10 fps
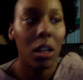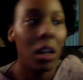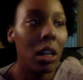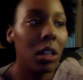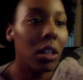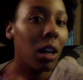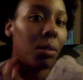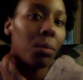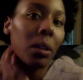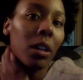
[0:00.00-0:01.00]
and I
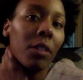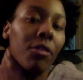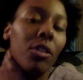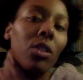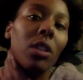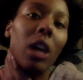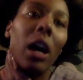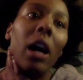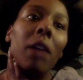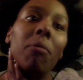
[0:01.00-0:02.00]
was working full
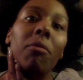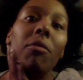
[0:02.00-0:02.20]
time